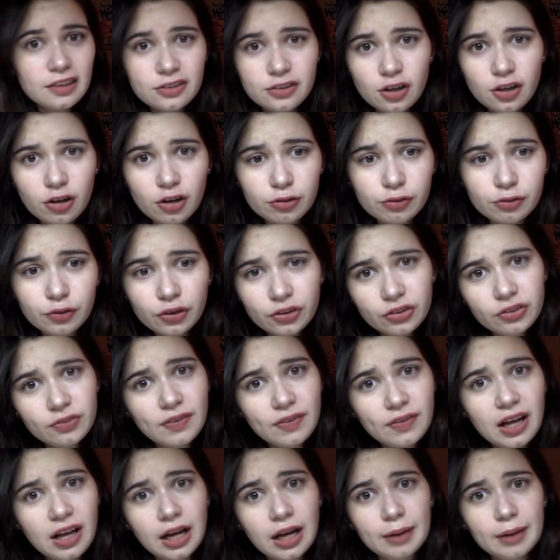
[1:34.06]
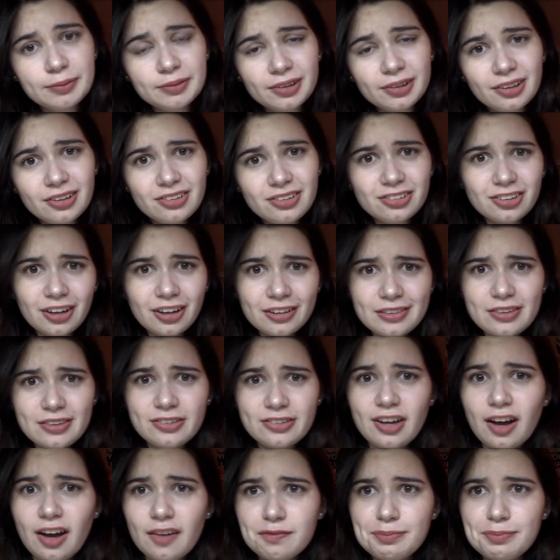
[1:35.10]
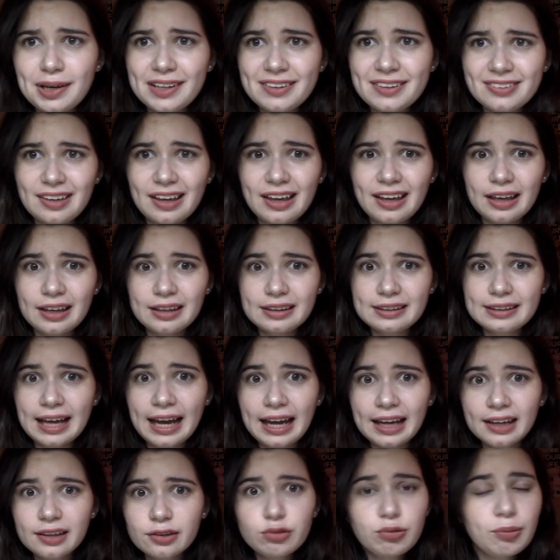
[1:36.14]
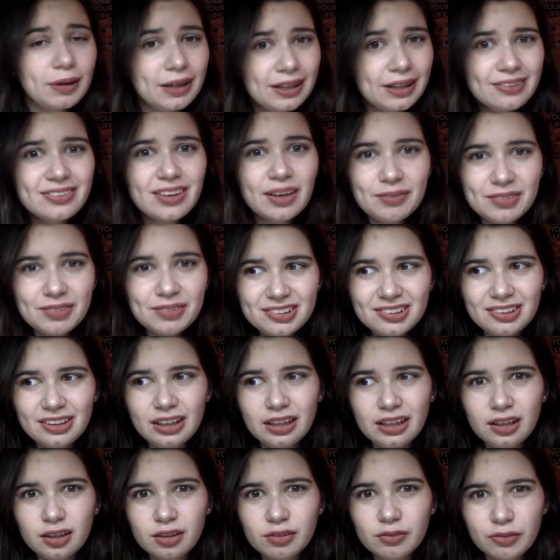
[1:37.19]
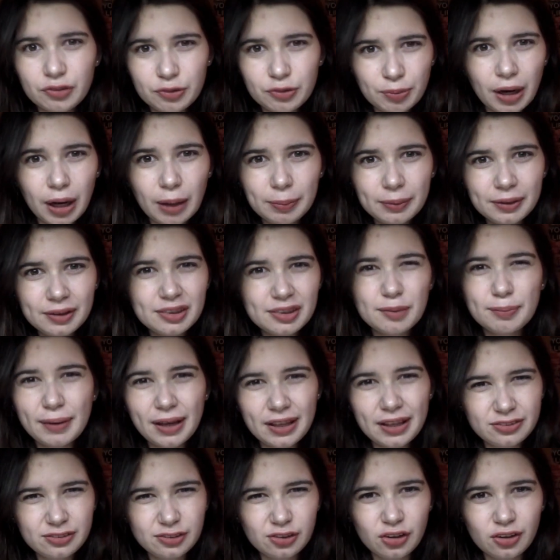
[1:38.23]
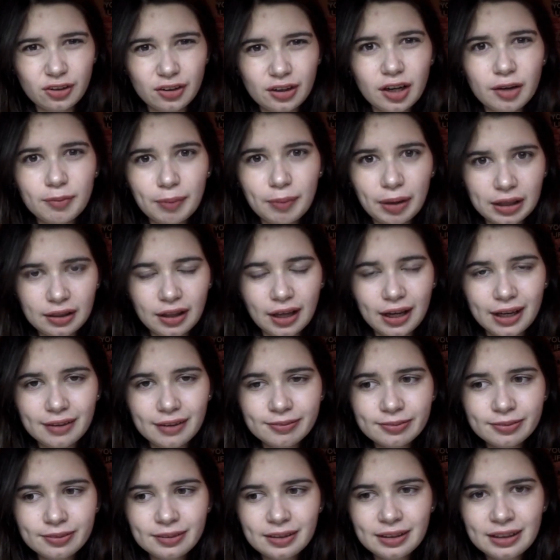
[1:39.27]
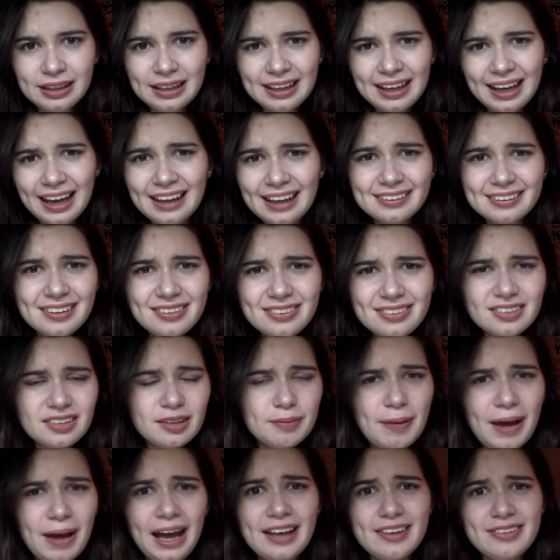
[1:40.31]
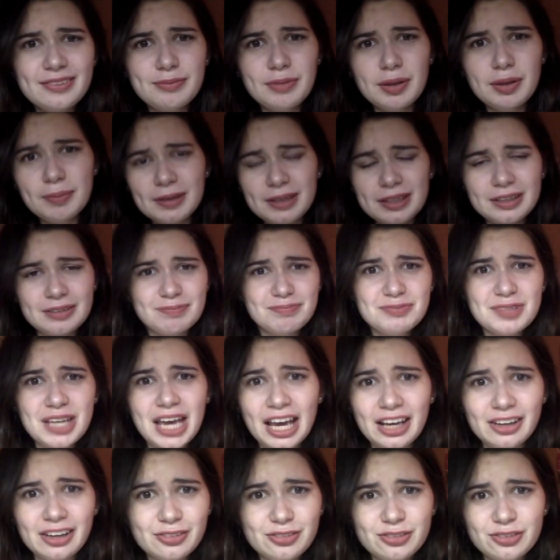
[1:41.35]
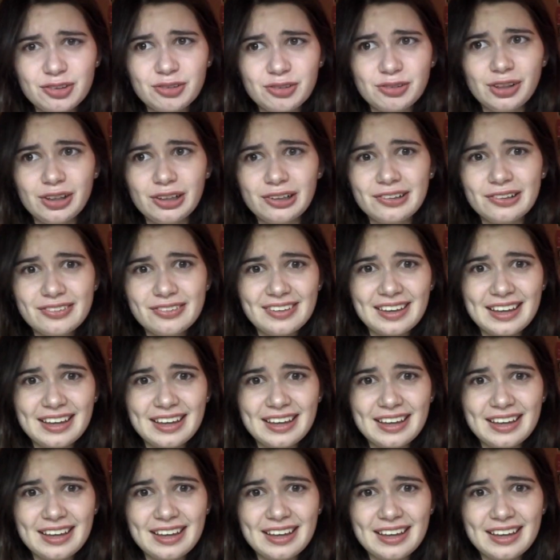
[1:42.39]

So first of all, I'm going to start this off by saying that 2017 was probably the best year of my life. At least in the past maybe 10 or so years.